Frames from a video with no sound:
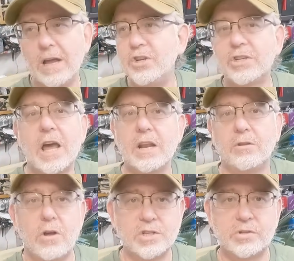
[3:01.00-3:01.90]
just kind of
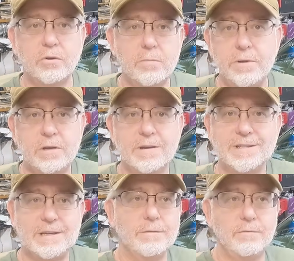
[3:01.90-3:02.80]
glossed through it
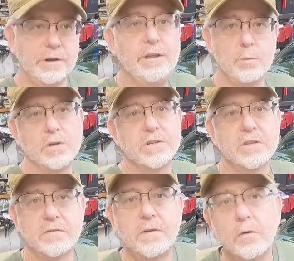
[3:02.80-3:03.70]
because it literally wasn't
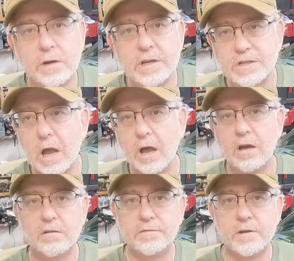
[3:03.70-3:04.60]
the focus
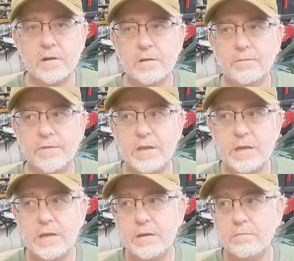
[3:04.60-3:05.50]
of
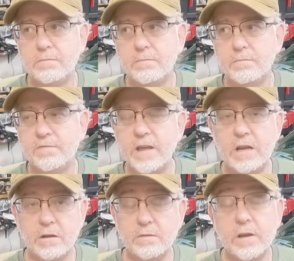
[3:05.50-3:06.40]
the
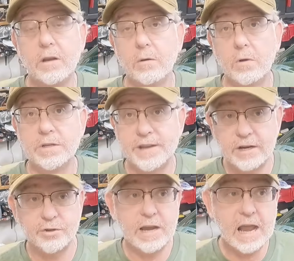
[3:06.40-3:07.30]
video. The video was
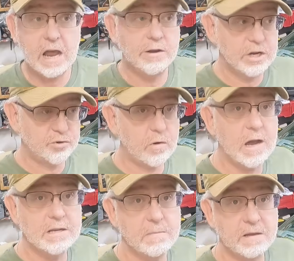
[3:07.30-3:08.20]
actually how they
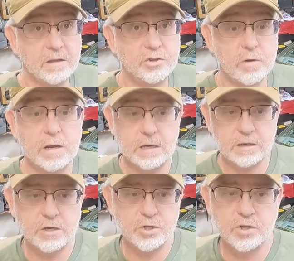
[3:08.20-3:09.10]
tried to make electronic
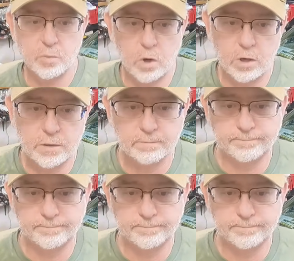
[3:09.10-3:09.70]
ignitions work.